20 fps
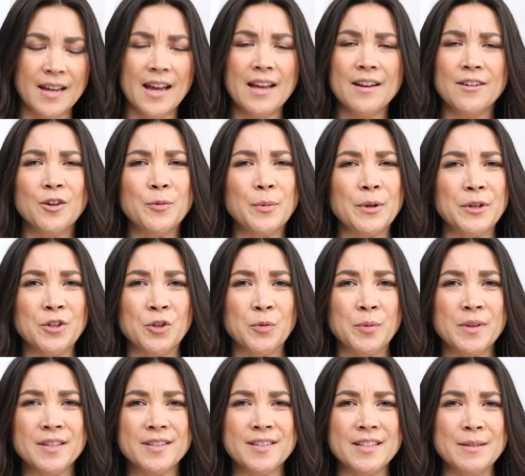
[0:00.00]
I don't know about you,
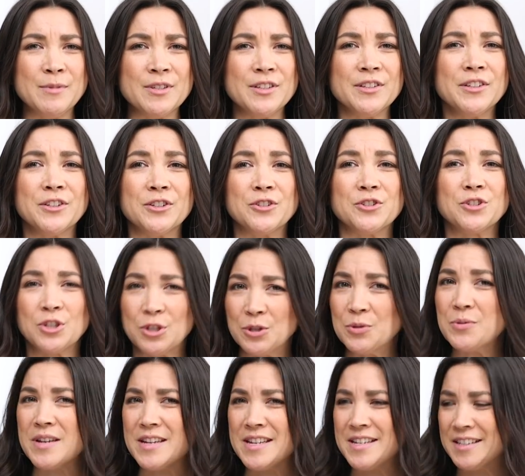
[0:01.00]
but this seems a little
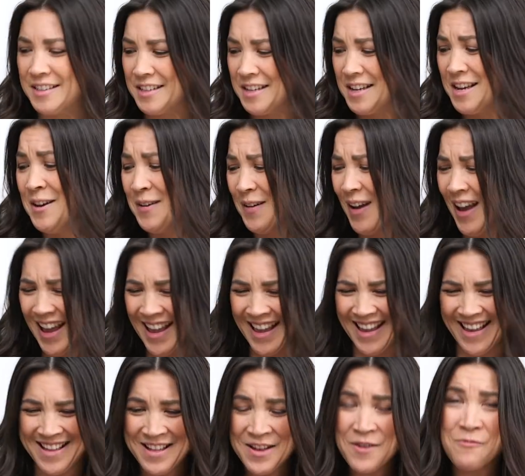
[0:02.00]
too easy.
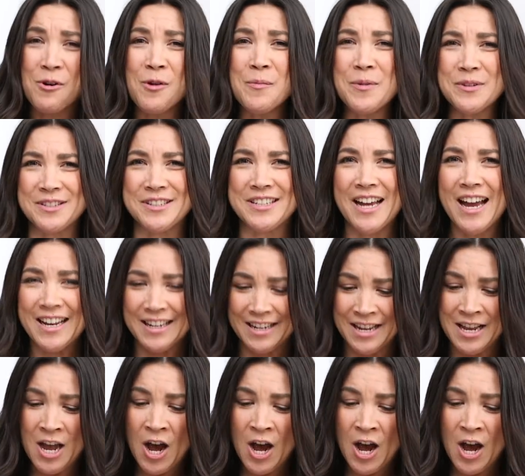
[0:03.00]
We're almost done.